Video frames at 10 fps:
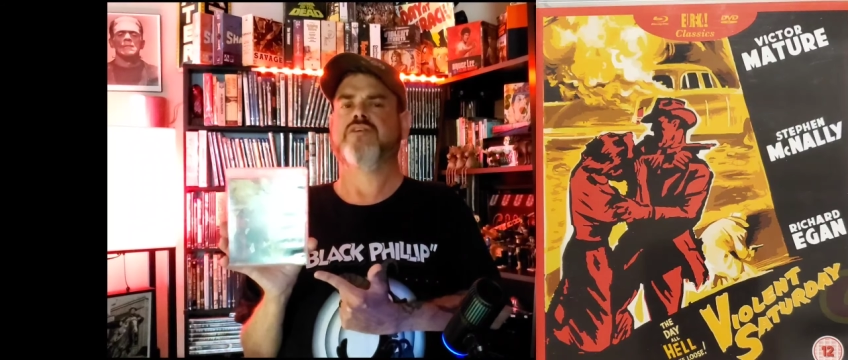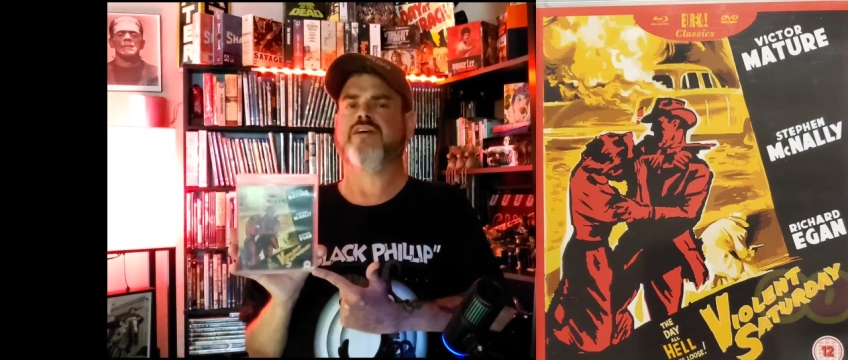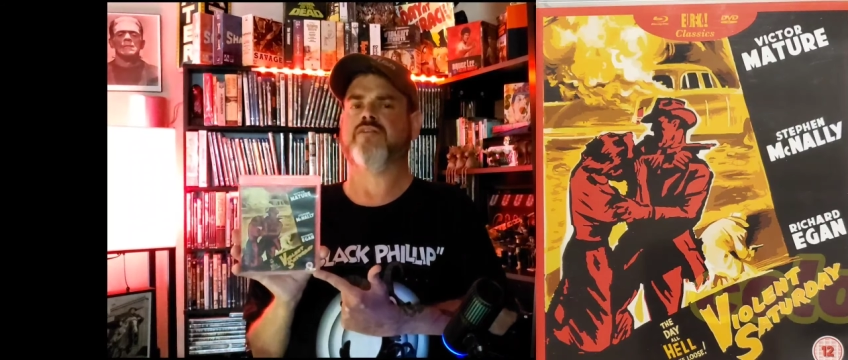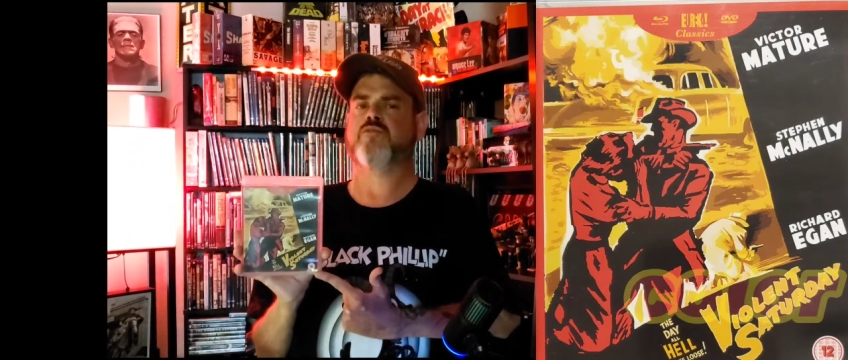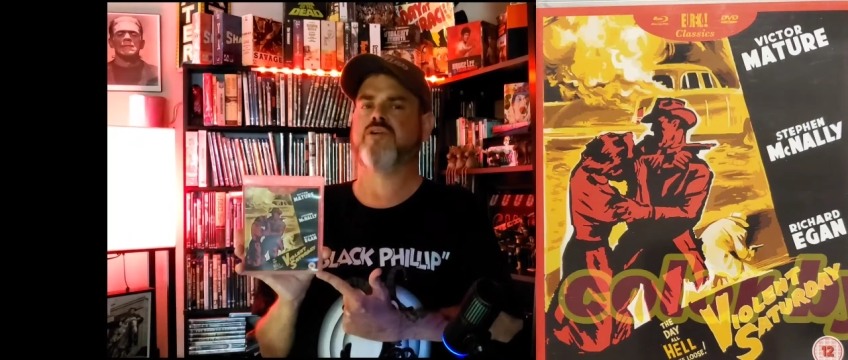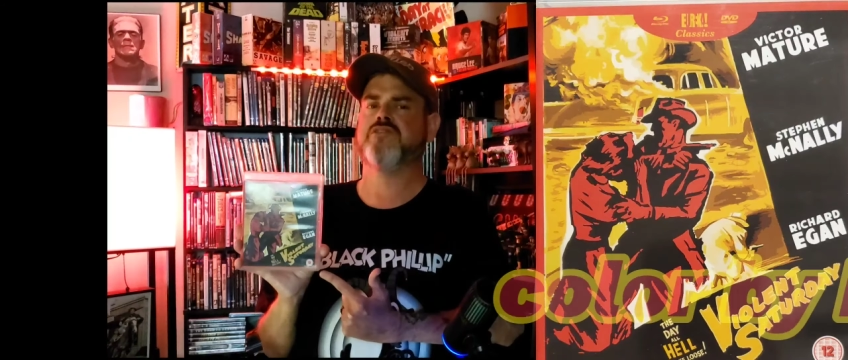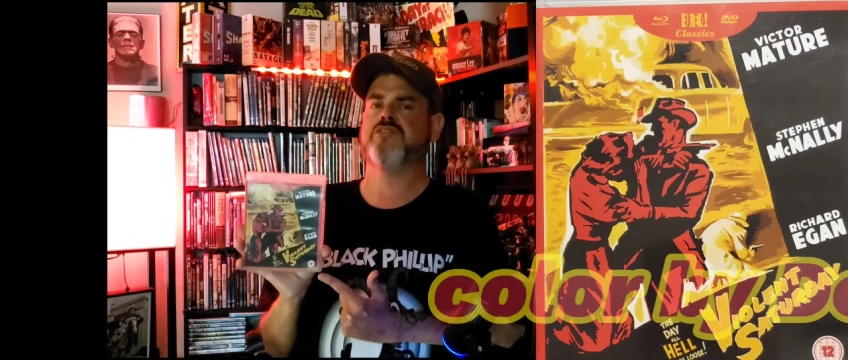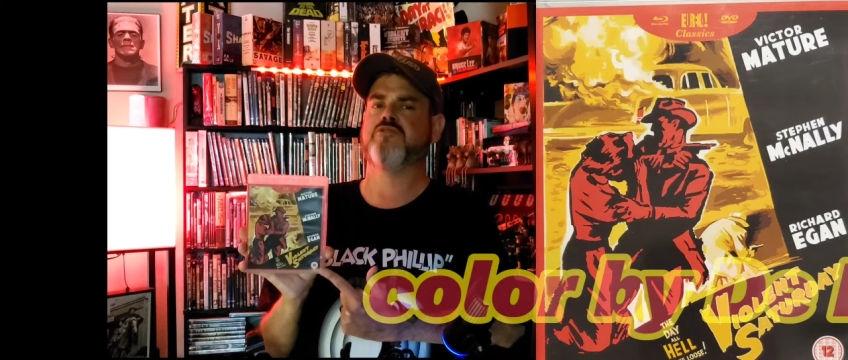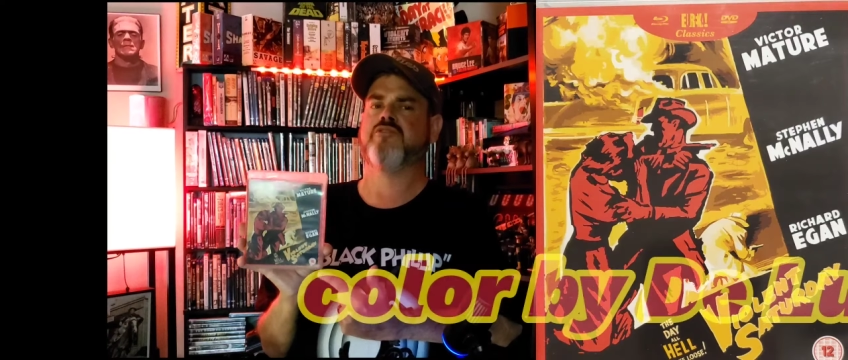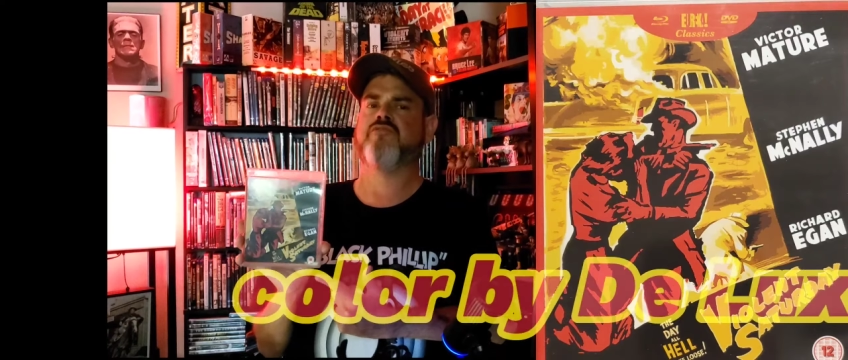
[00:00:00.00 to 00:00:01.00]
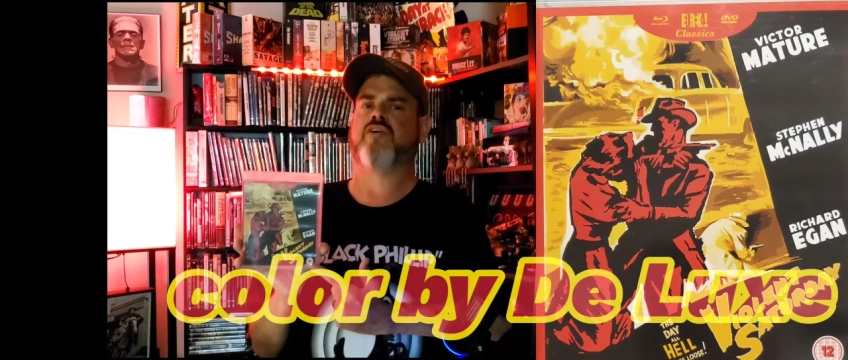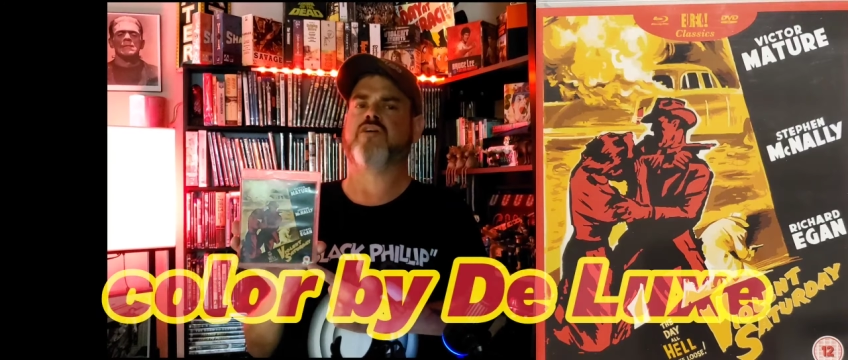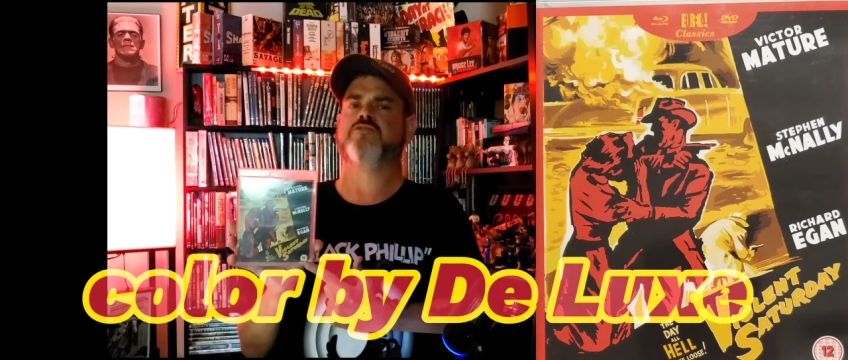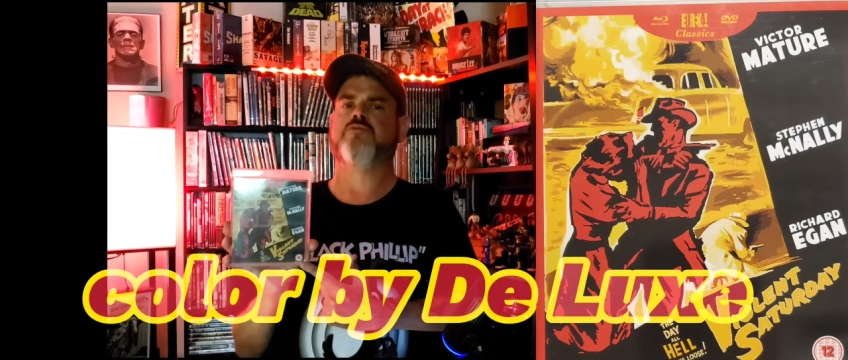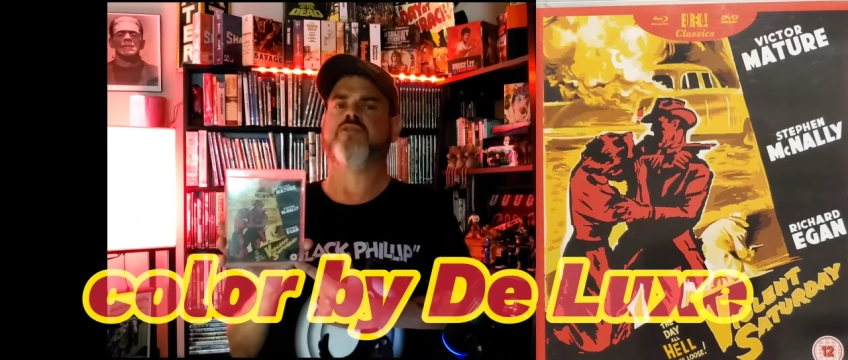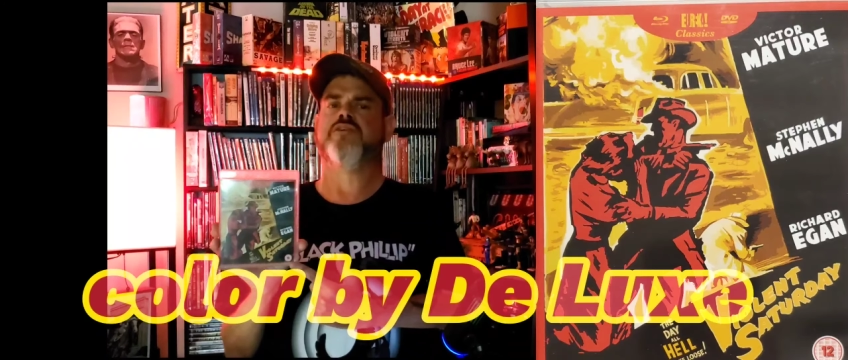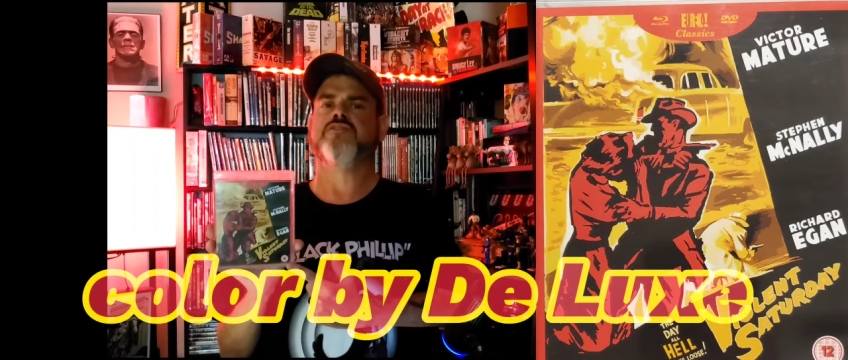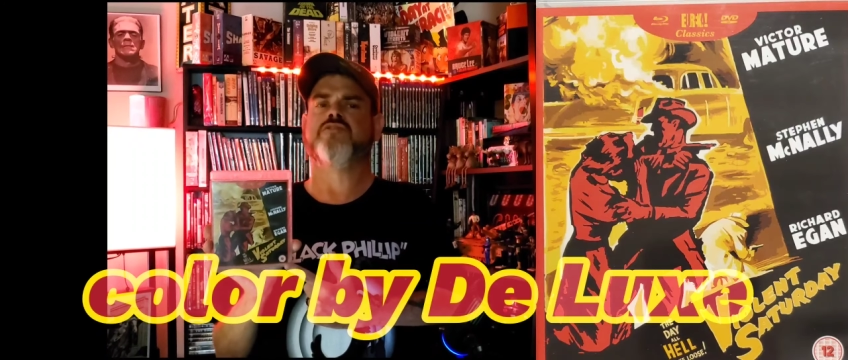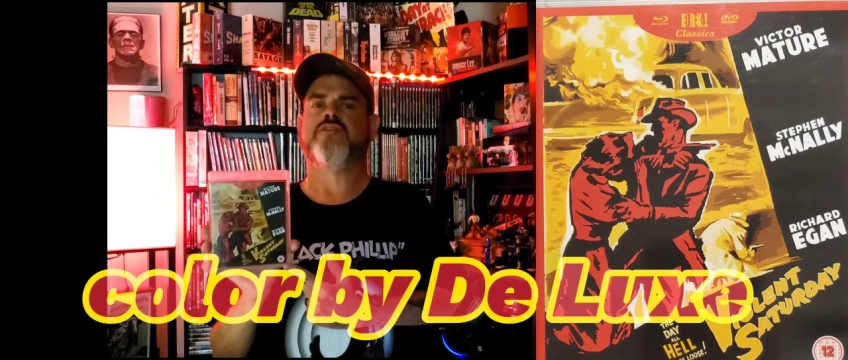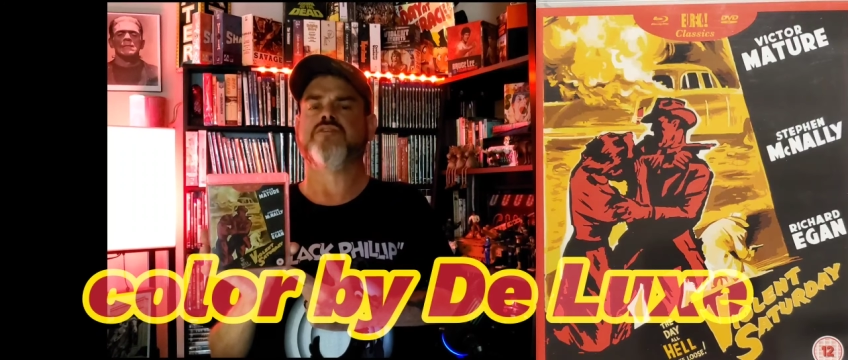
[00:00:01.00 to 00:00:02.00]
Yeah, 20th Century Fox
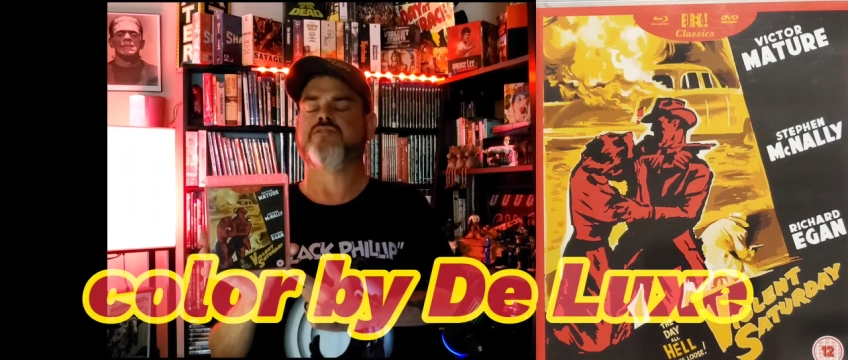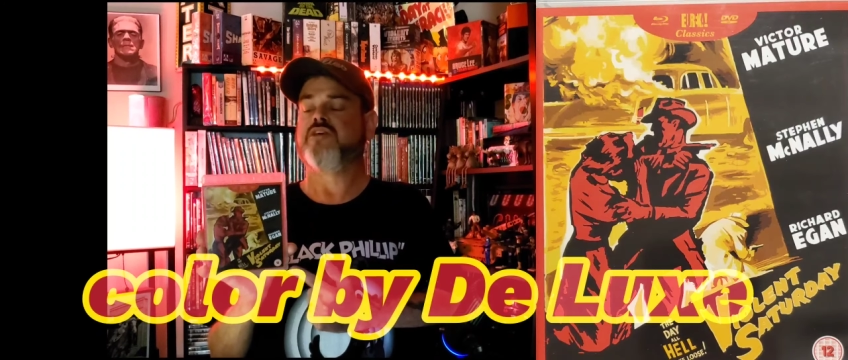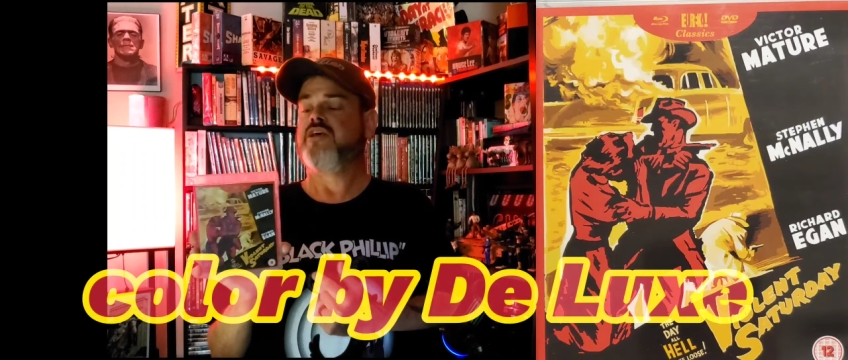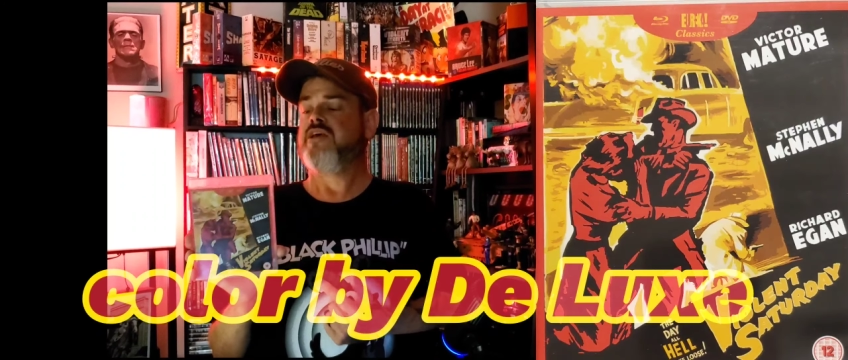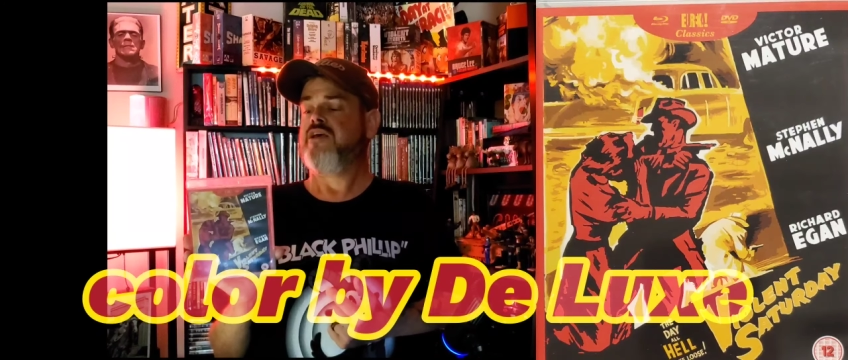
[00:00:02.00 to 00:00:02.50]
released this.